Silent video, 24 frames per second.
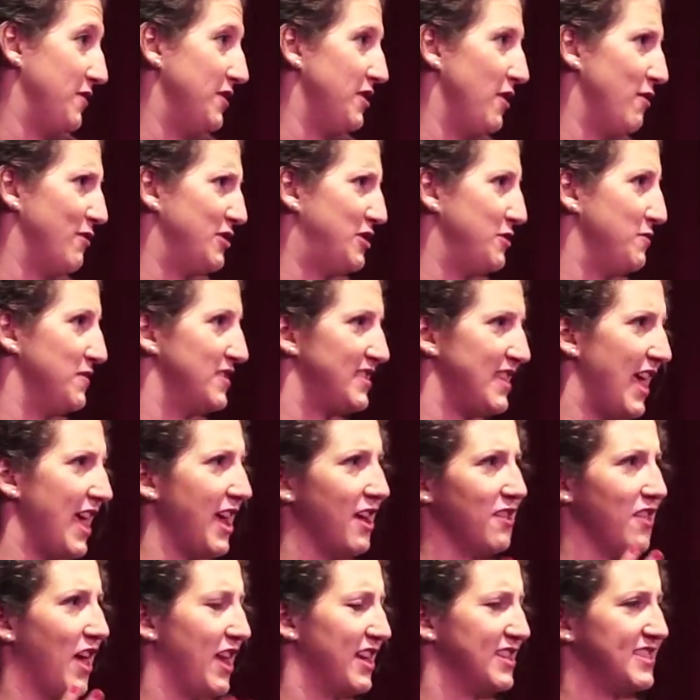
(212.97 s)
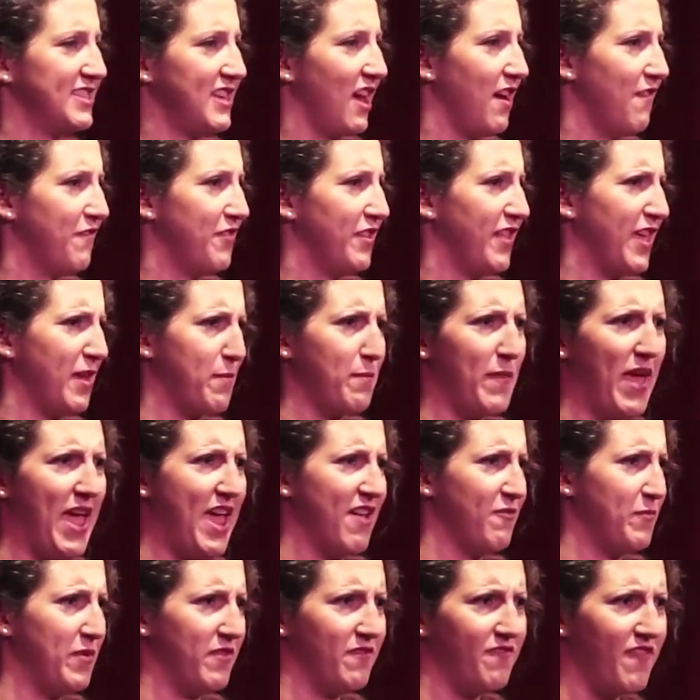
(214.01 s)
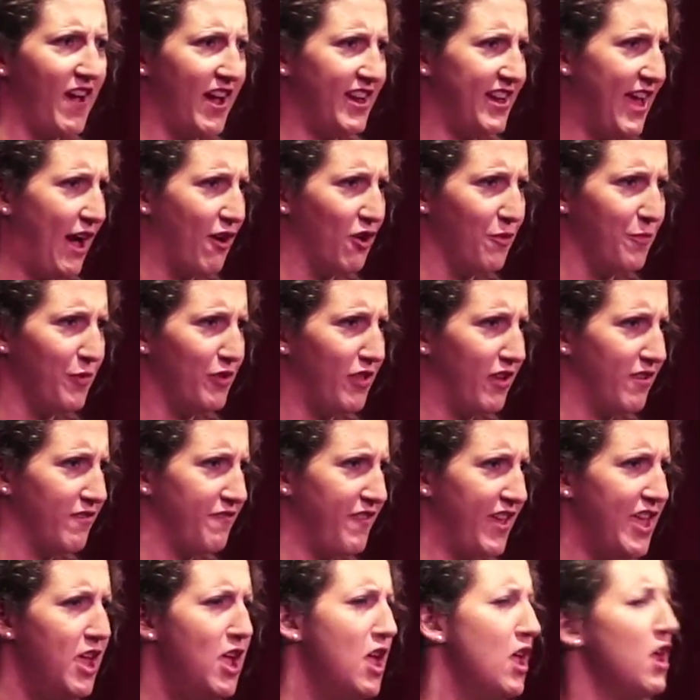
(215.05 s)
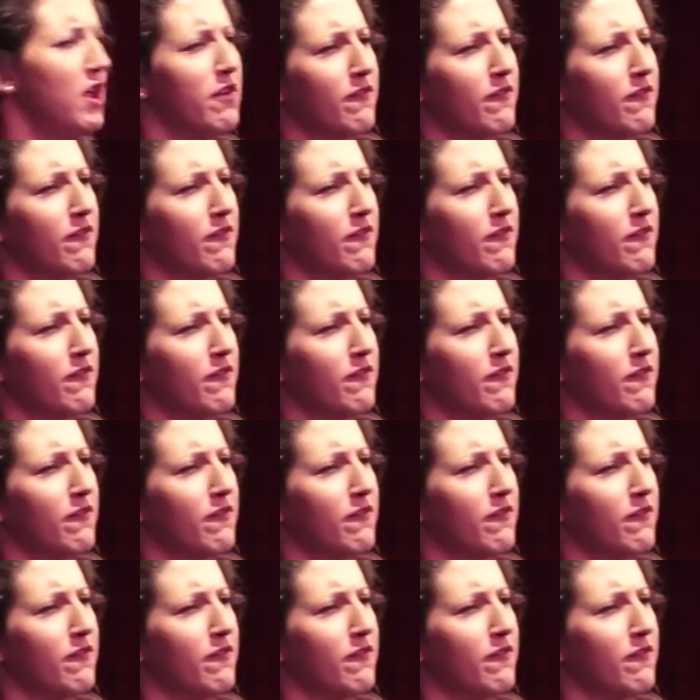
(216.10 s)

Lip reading: You know, she was saying a lot of stuff that like may have been find outable on Facebook.